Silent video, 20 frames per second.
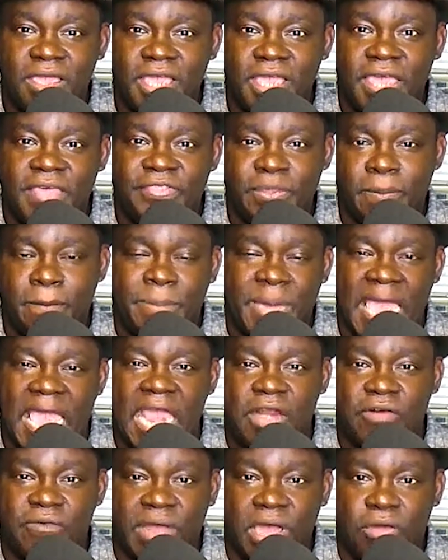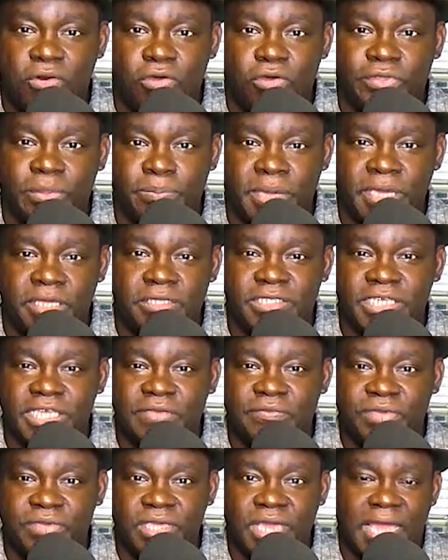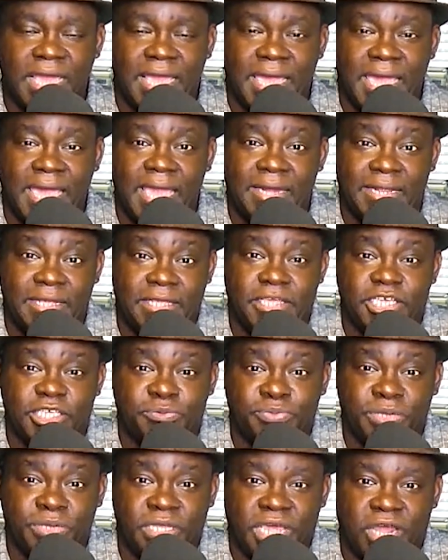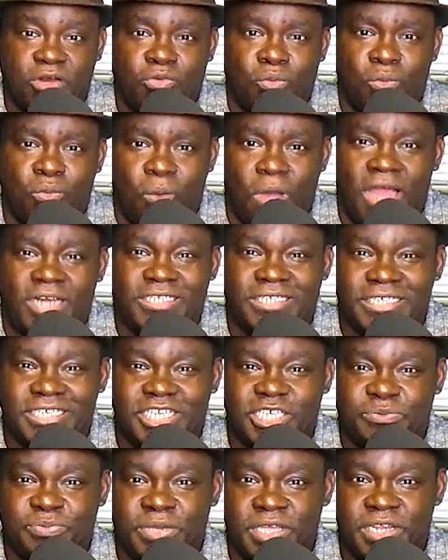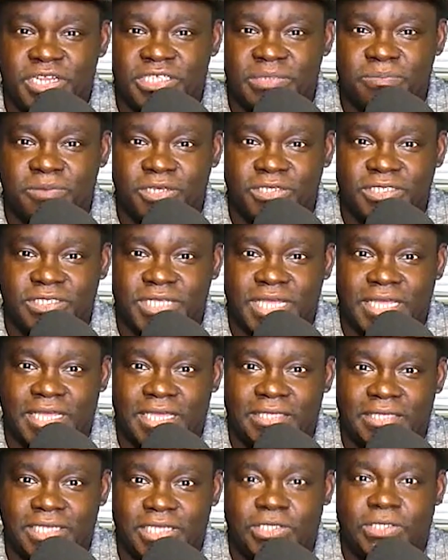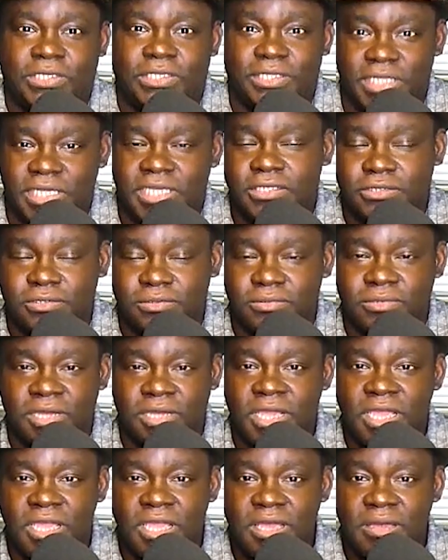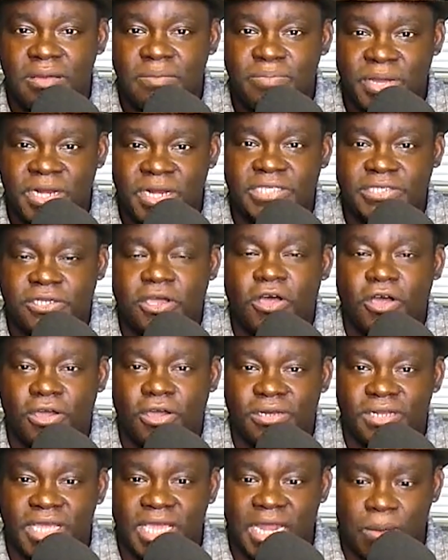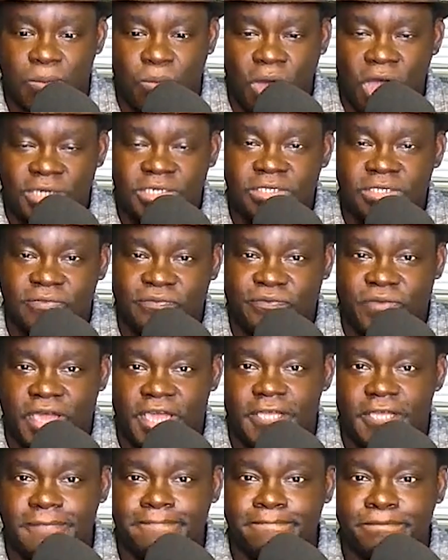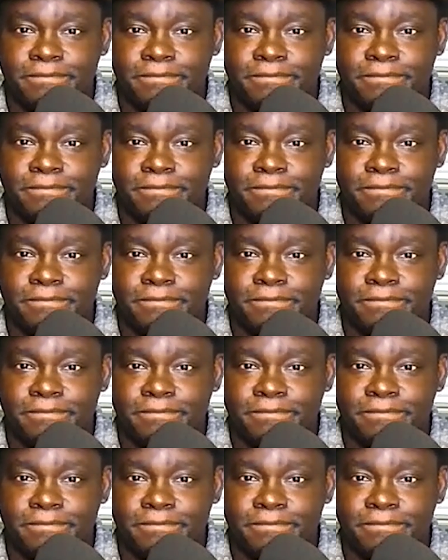In the background on the big TV, I had ESPN. I don't watch ESPN as much as I guess I need to, but it's on and I'm watching the fight.